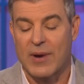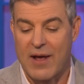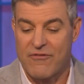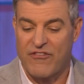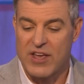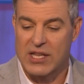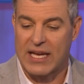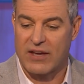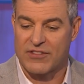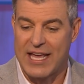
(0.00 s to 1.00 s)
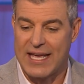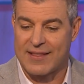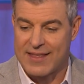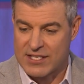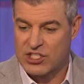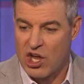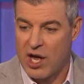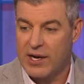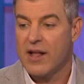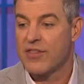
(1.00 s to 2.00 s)
but I feel like if they get this
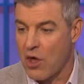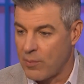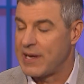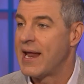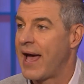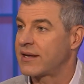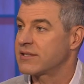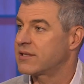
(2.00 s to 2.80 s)
done, they'll be next.